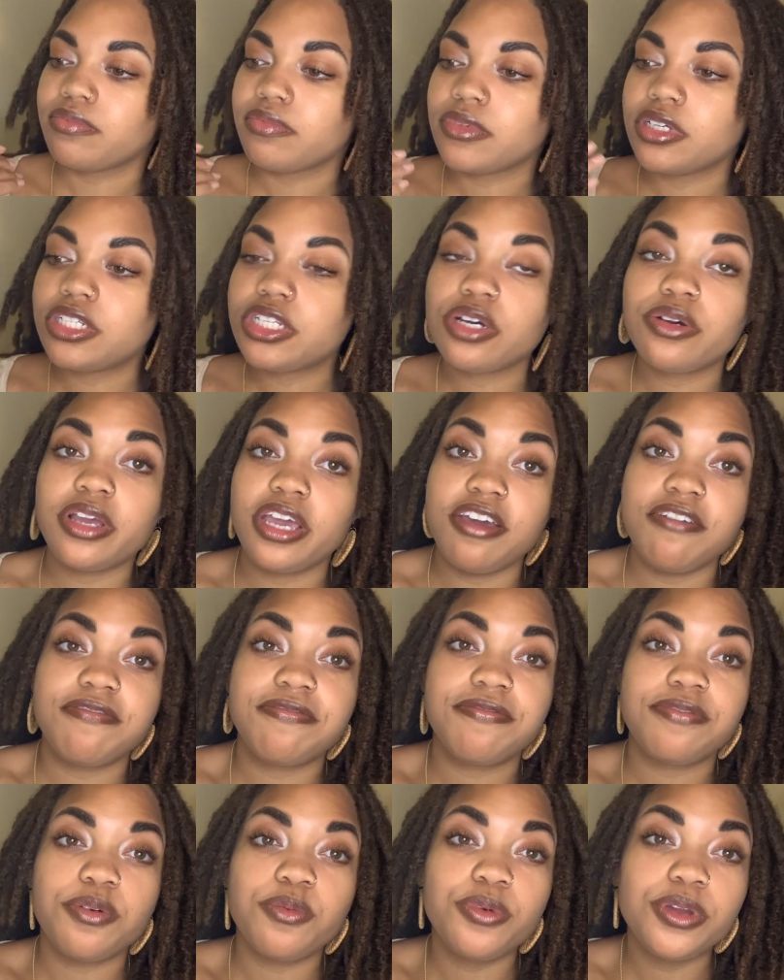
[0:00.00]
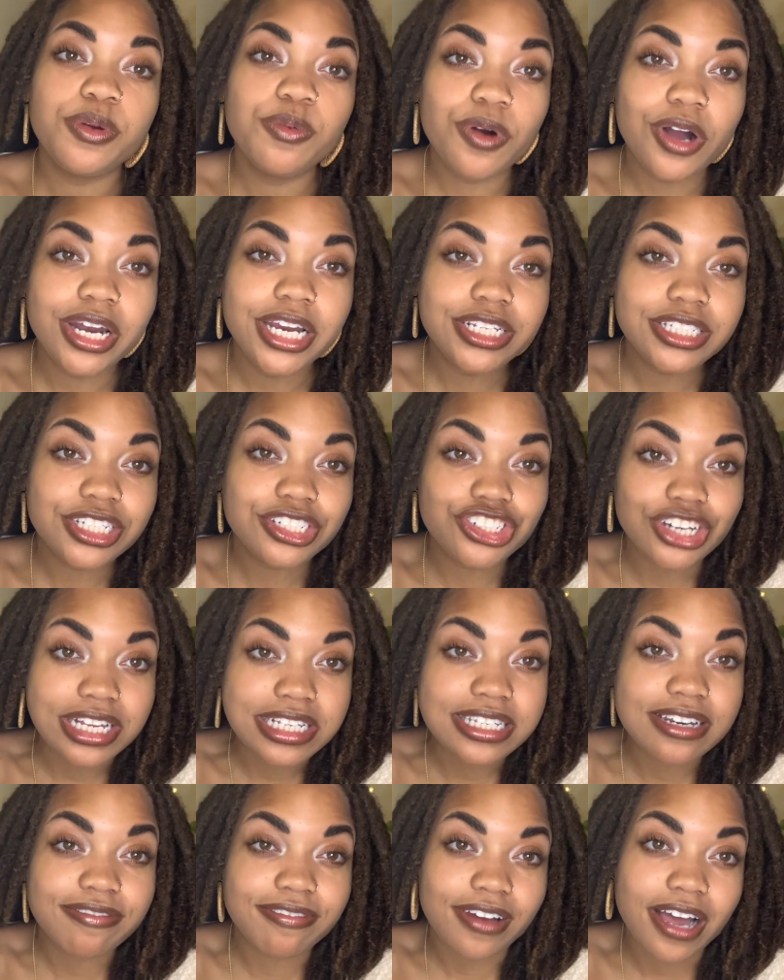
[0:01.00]
So if we wanted to
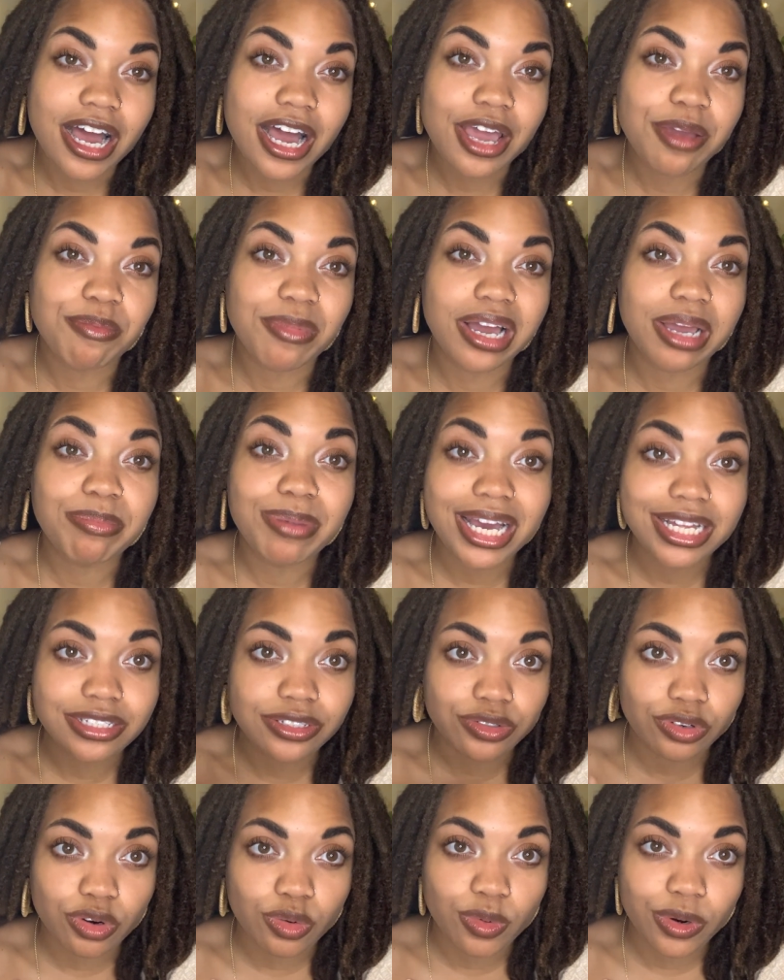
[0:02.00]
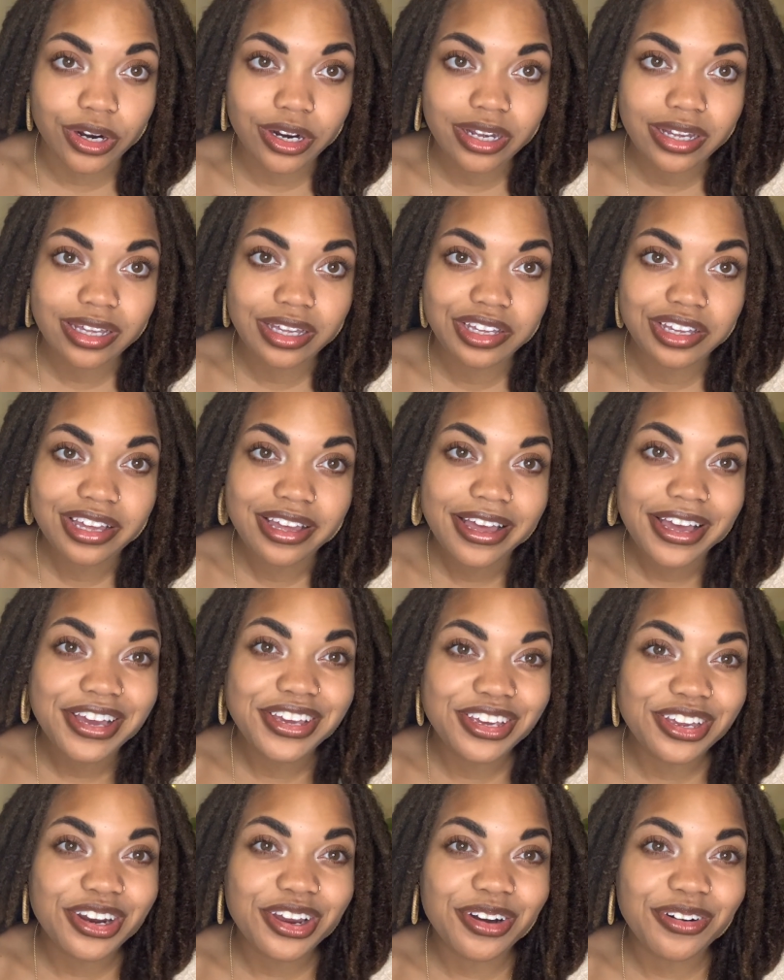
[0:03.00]
justify my pet store work,
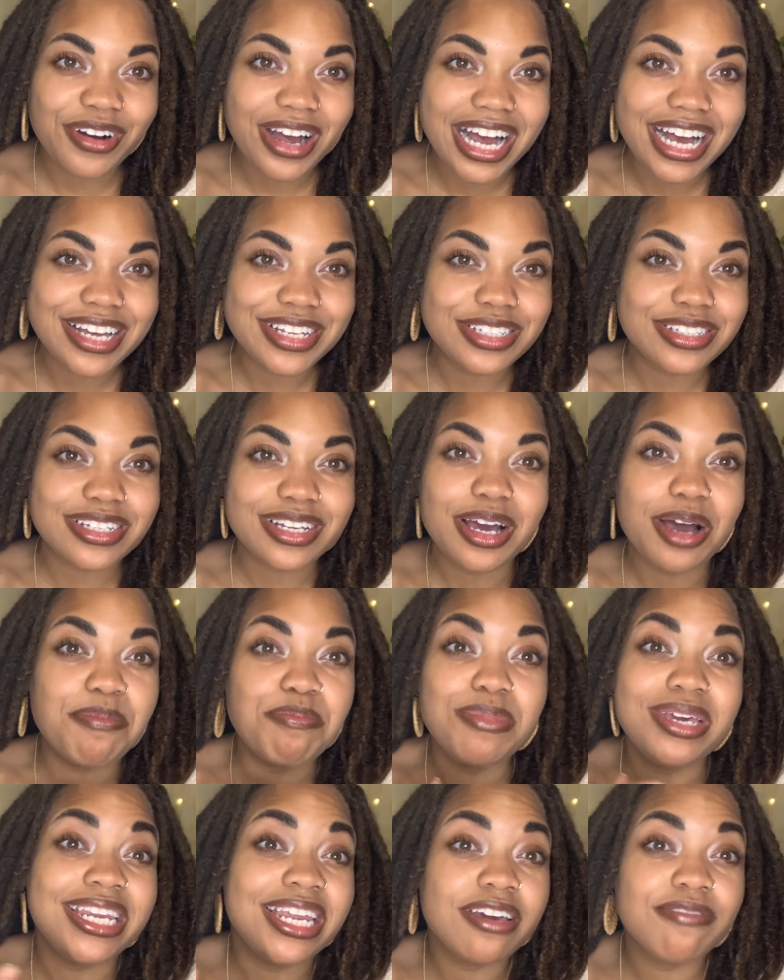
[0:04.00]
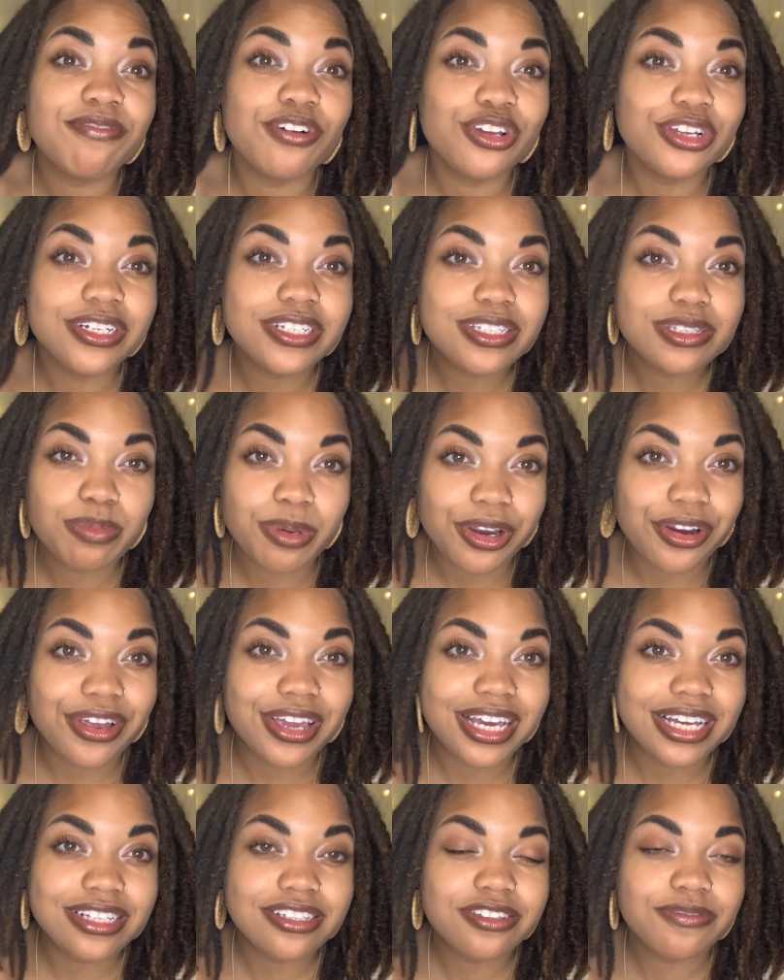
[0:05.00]
you know, as a meaningful
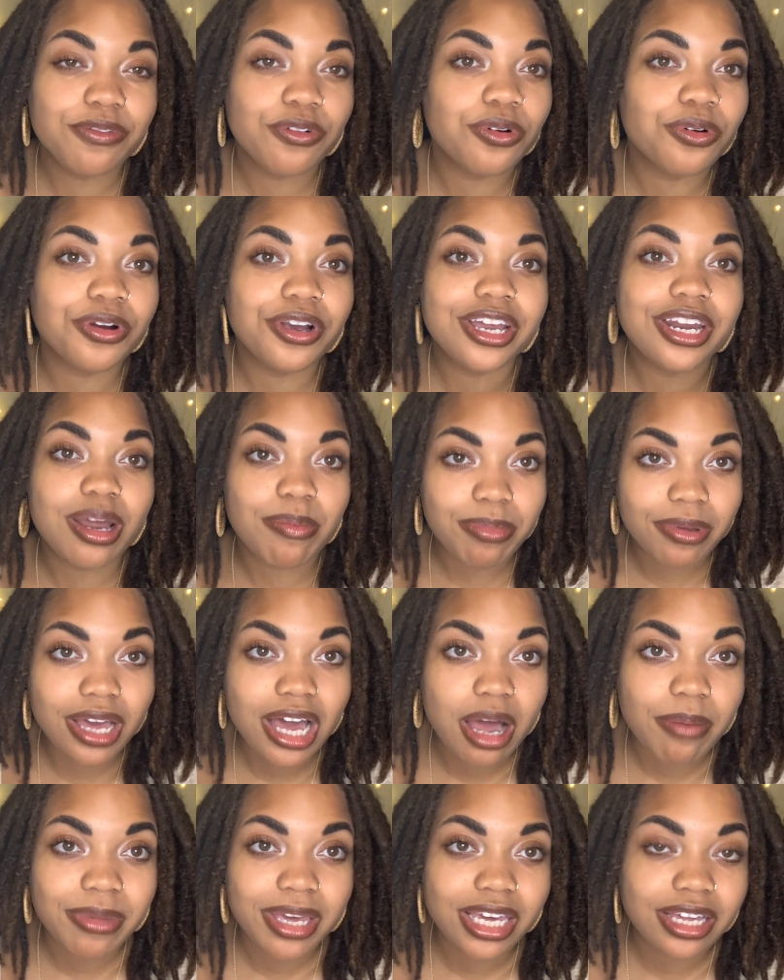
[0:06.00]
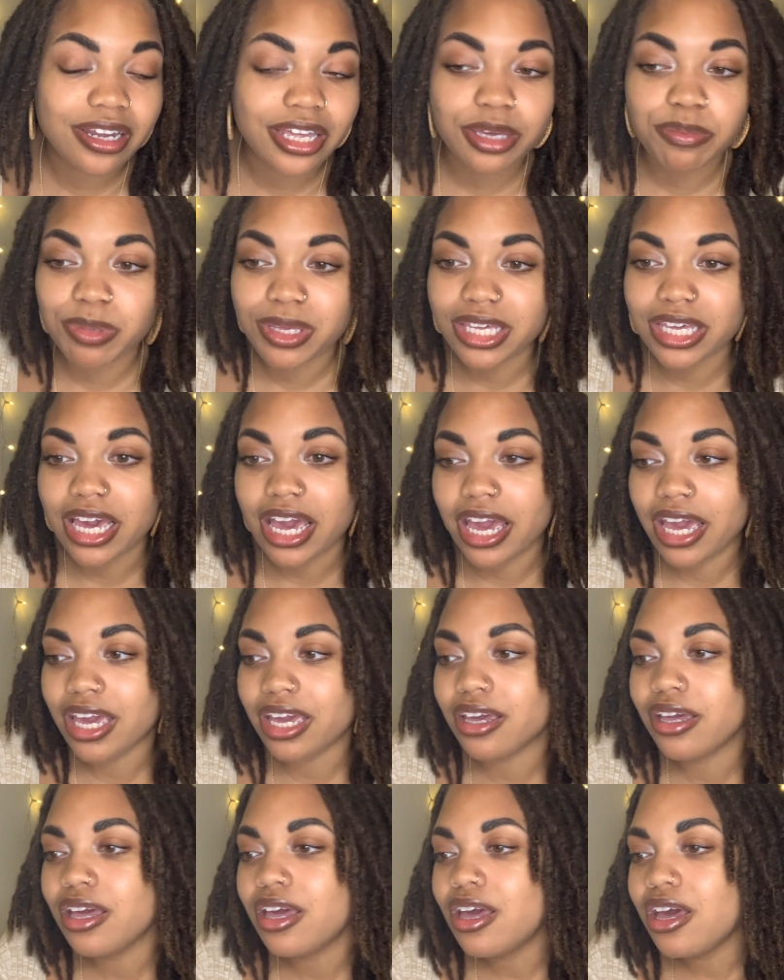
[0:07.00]
experience for an up and coming like
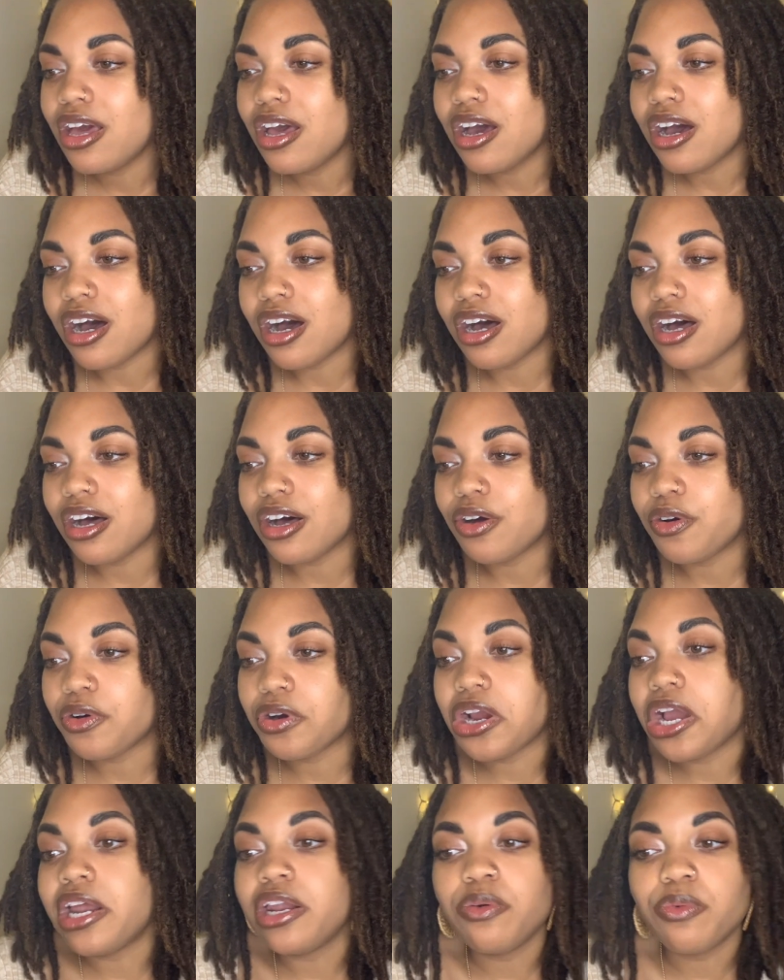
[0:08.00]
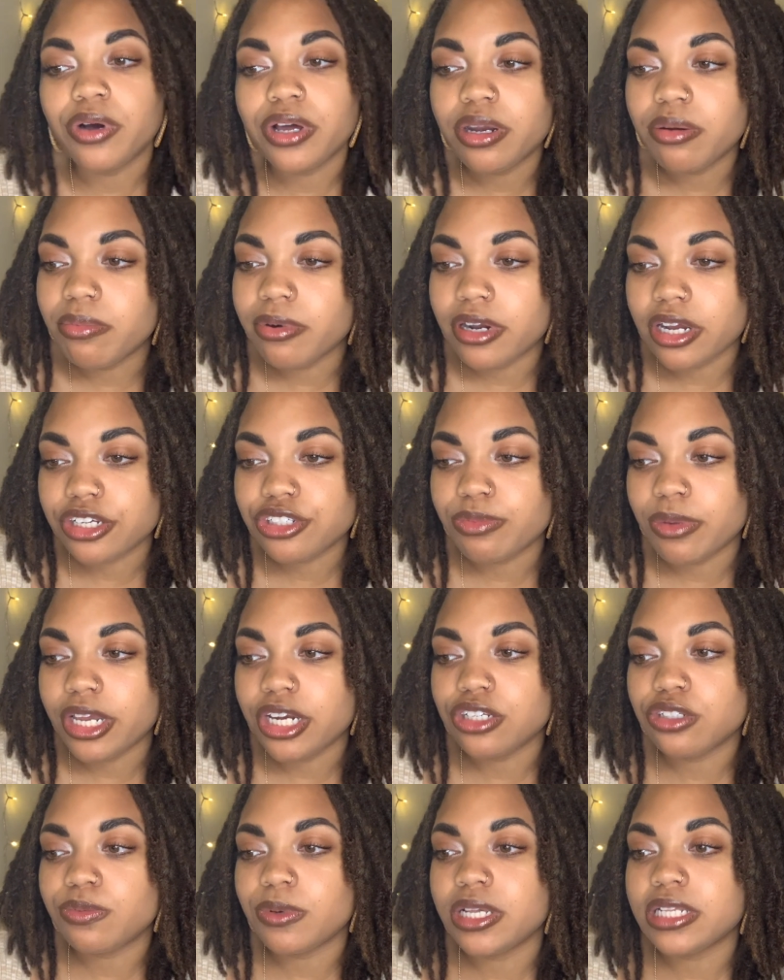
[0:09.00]
PA or anyone in production
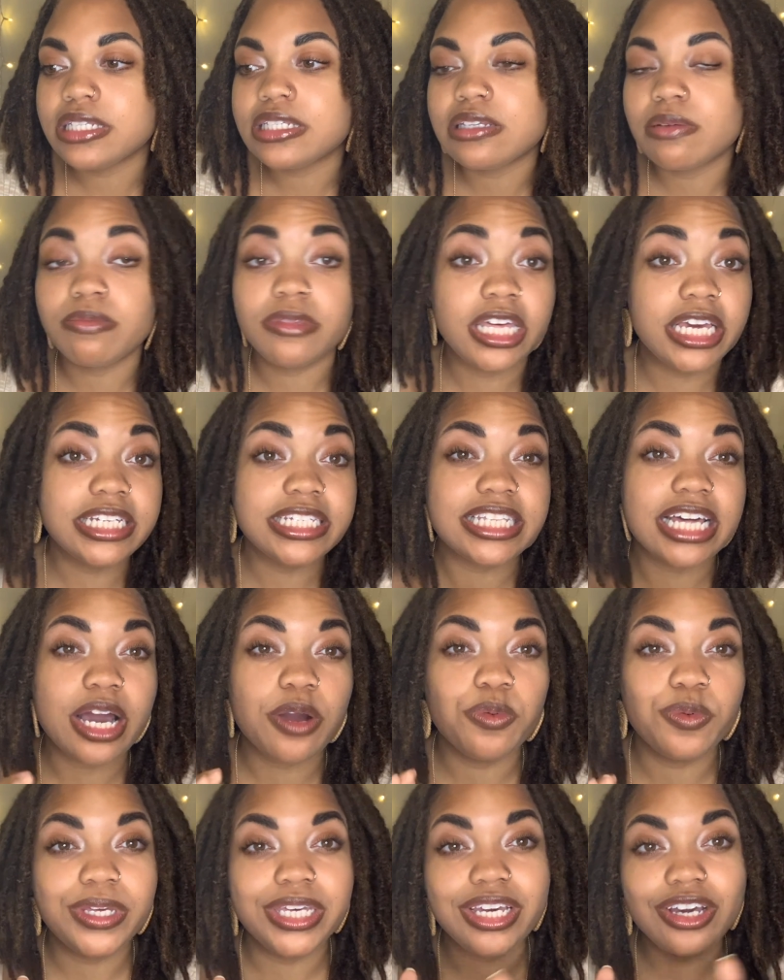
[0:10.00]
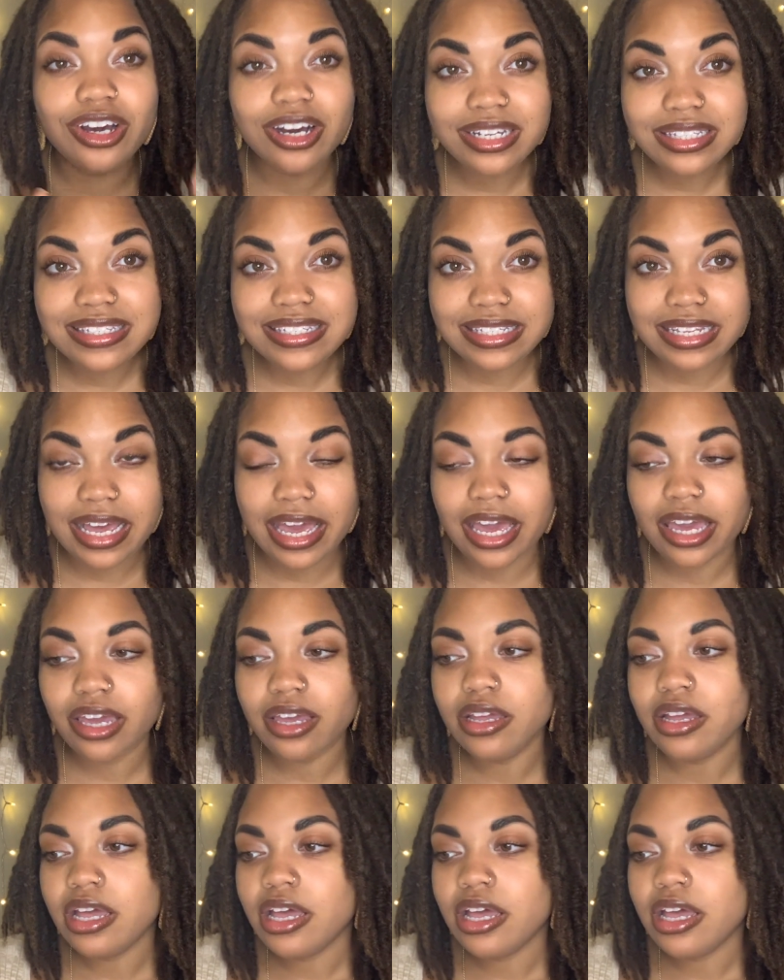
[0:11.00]
management, some things that we could say